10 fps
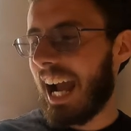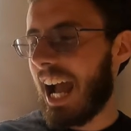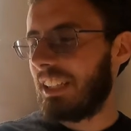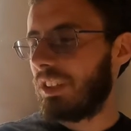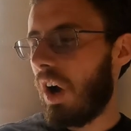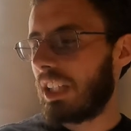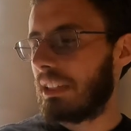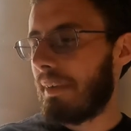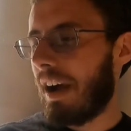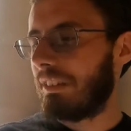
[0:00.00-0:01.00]
Anne
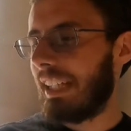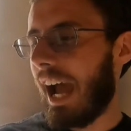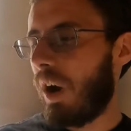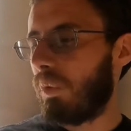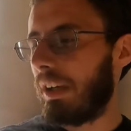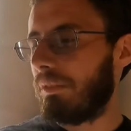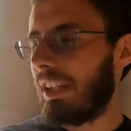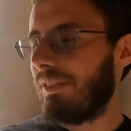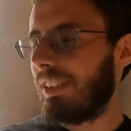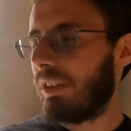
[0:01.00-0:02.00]
talks about how when
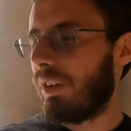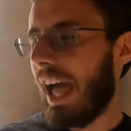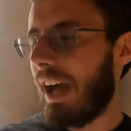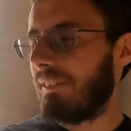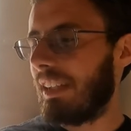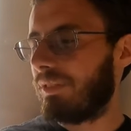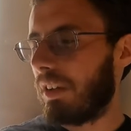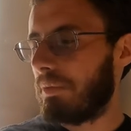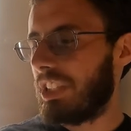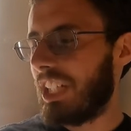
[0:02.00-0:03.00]
we feel heavy
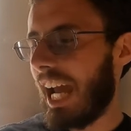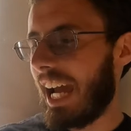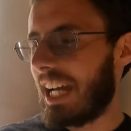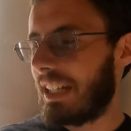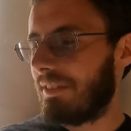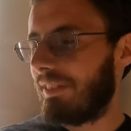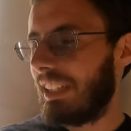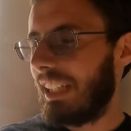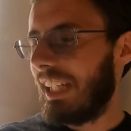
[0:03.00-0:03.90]
from shame